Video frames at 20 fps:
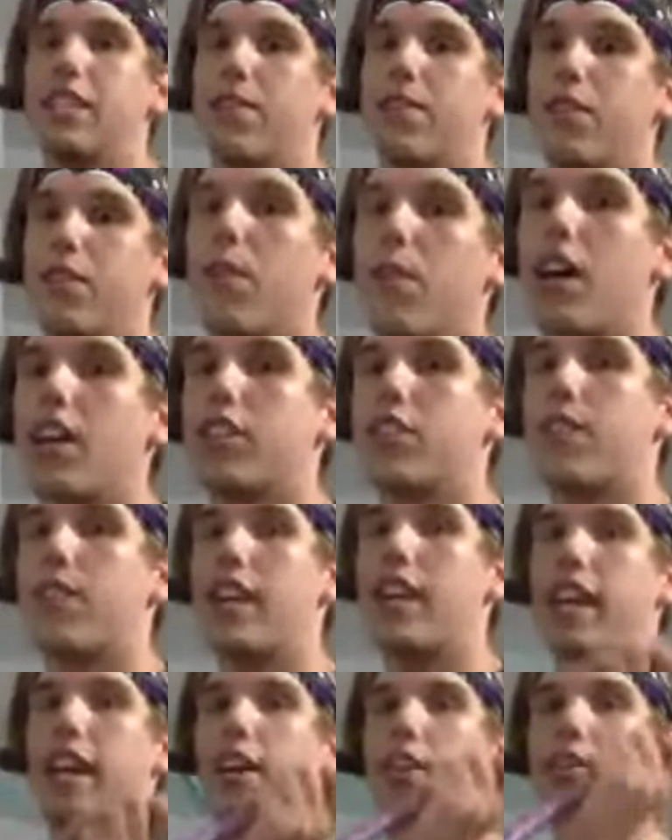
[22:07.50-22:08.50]
is if you watch
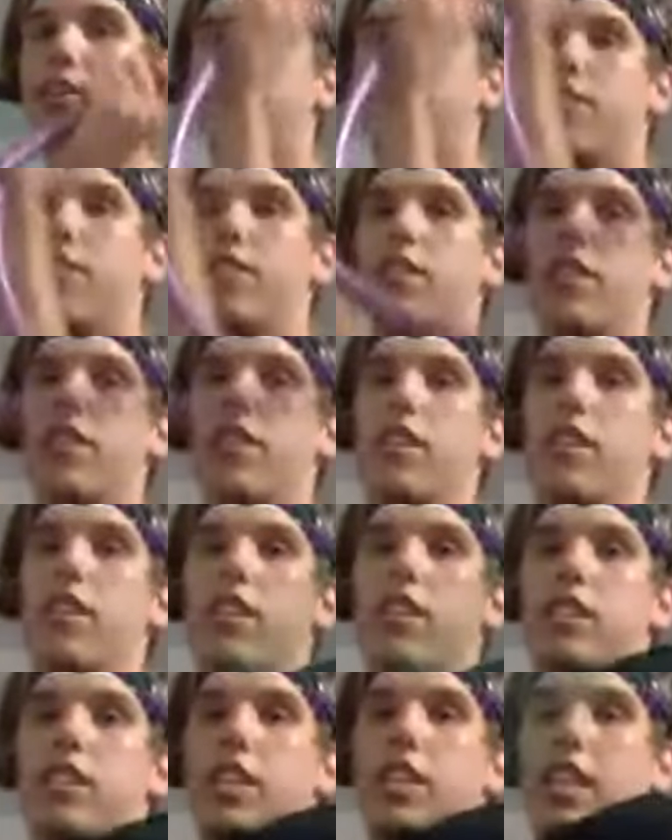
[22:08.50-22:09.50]
right now,
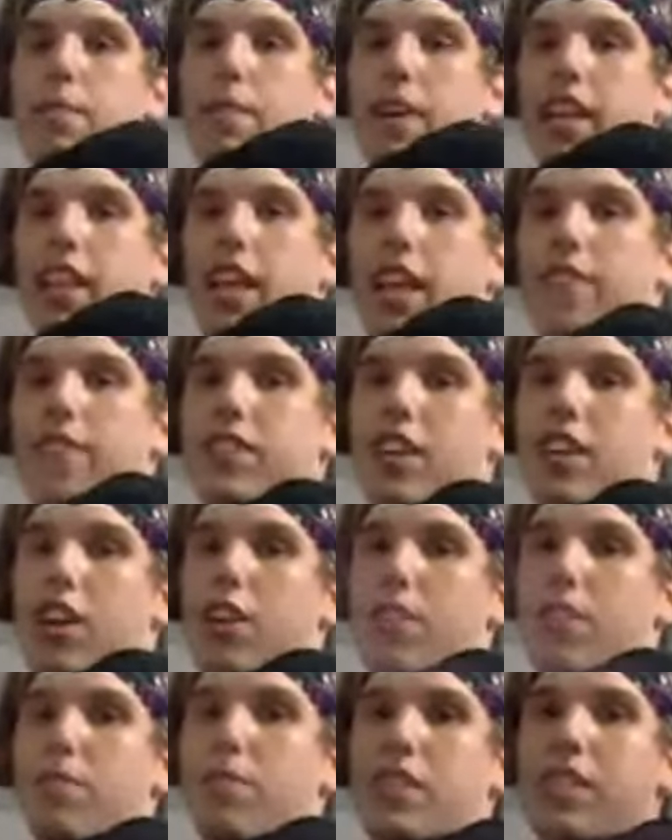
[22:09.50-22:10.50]
see that my left
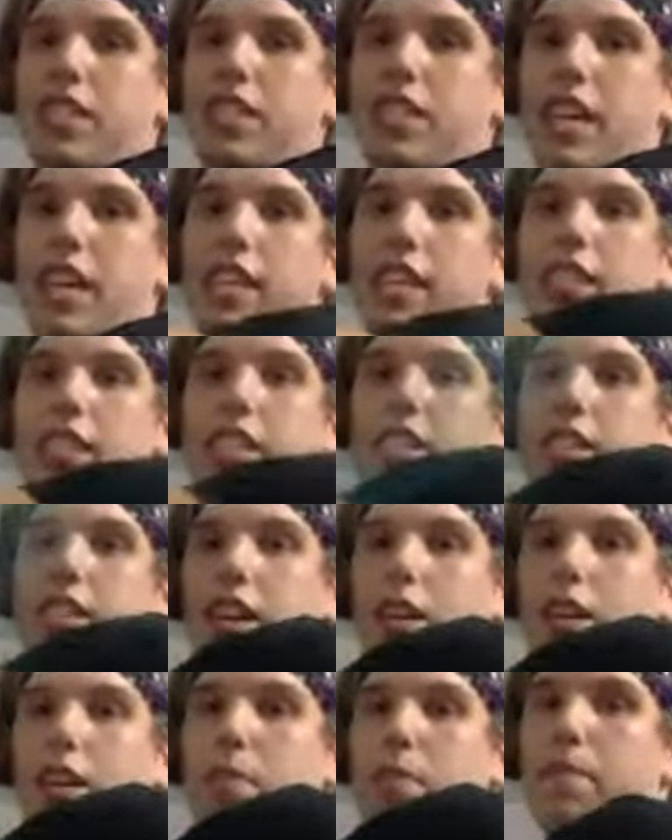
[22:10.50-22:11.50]
arm stays
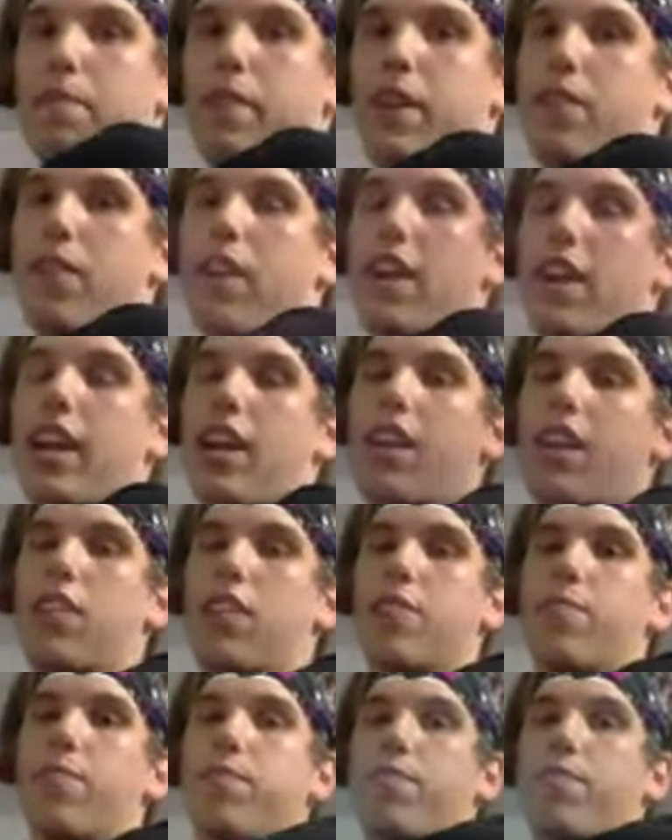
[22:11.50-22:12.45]
above my right arm?